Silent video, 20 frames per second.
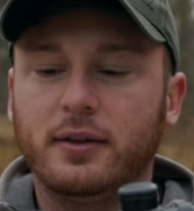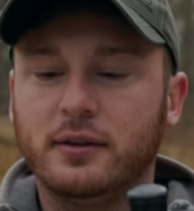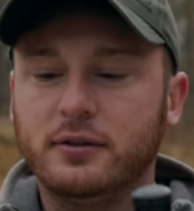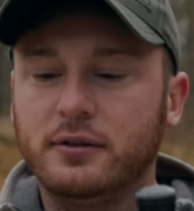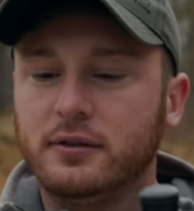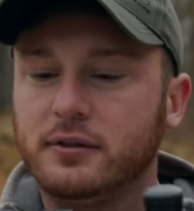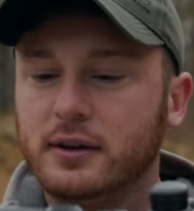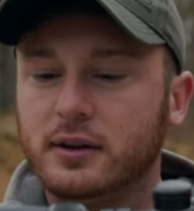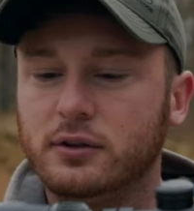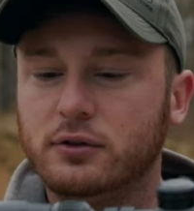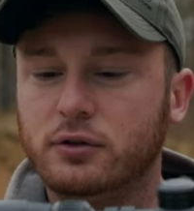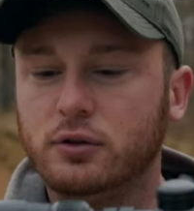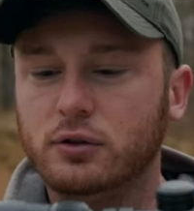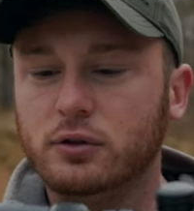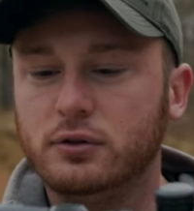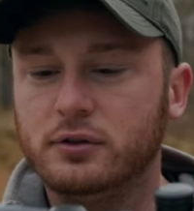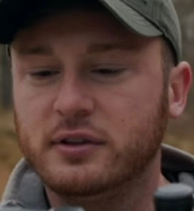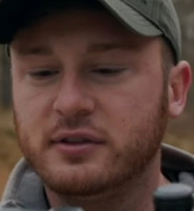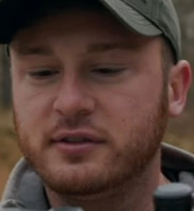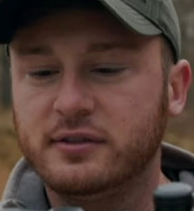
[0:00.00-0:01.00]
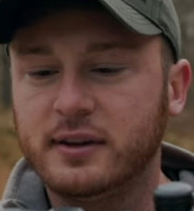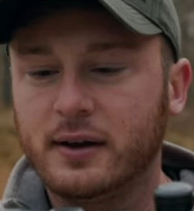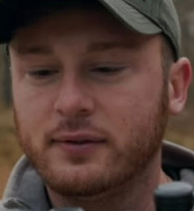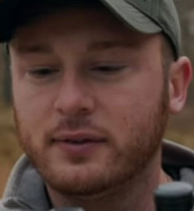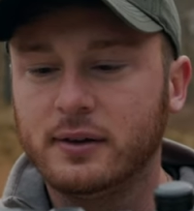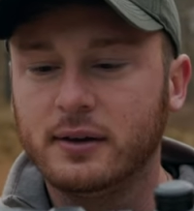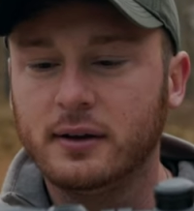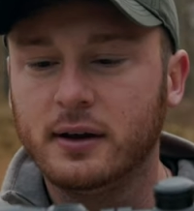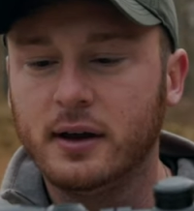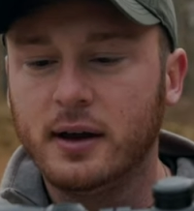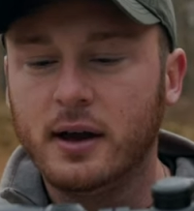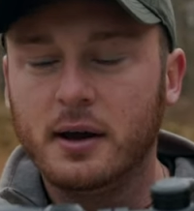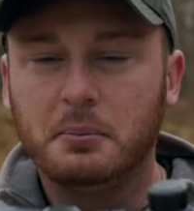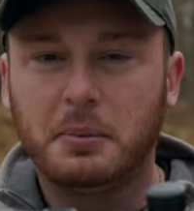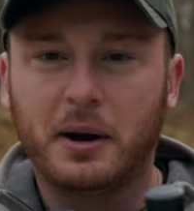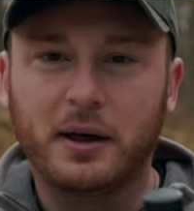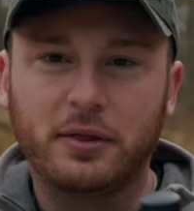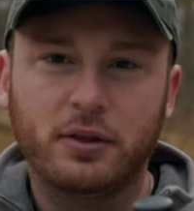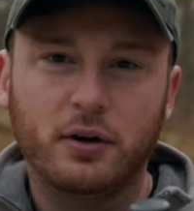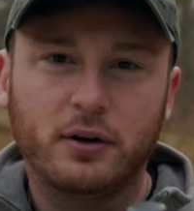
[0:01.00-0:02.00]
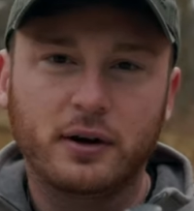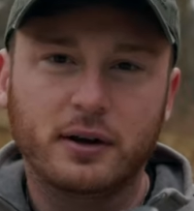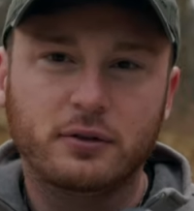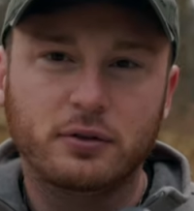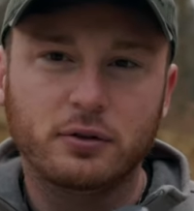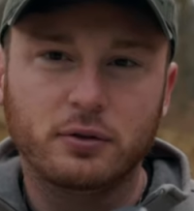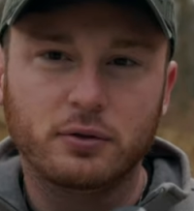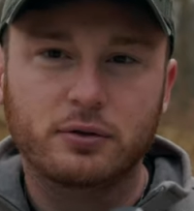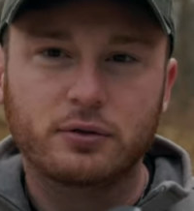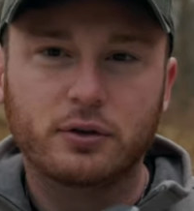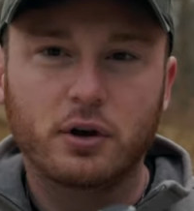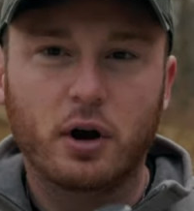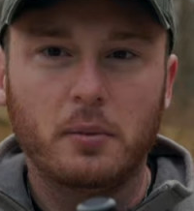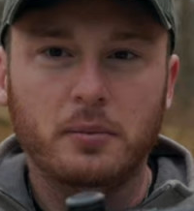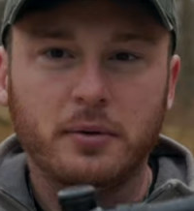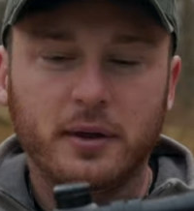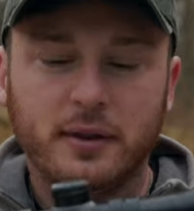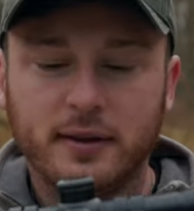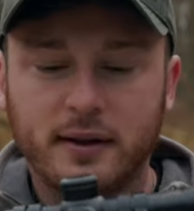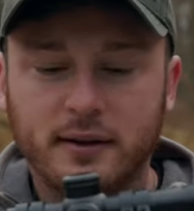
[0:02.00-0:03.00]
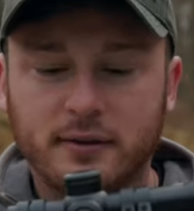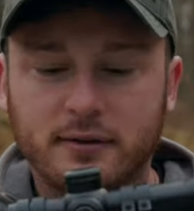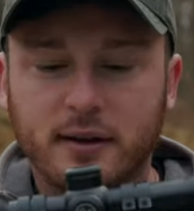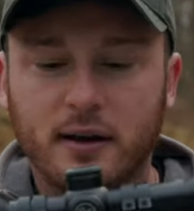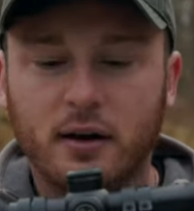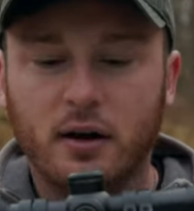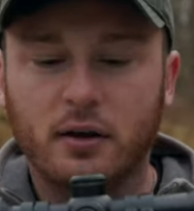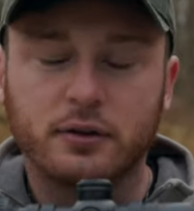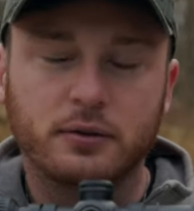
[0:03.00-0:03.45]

This is the 2-7x32 scope that they sell.